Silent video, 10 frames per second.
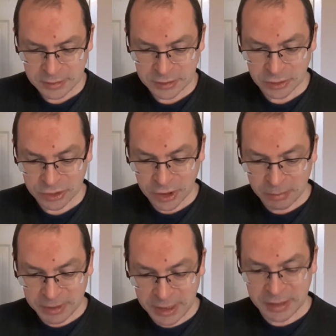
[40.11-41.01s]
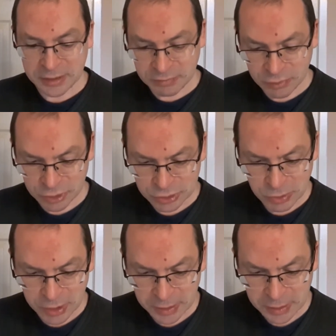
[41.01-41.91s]
So the psalm begins in verse
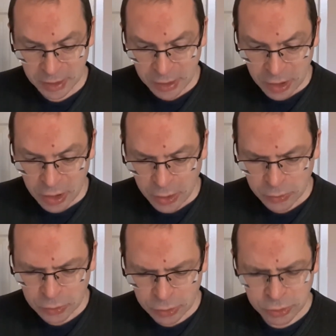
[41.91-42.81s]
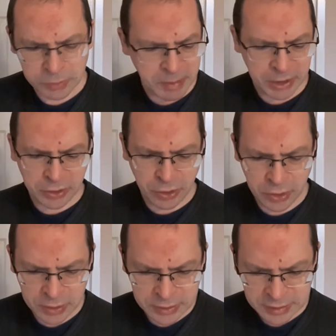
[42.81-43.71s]
1. O Lord my
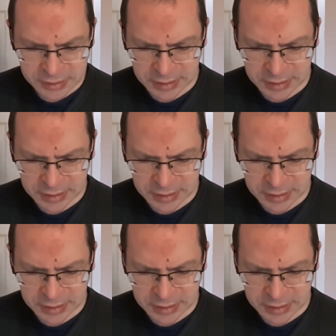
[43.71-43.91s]
God,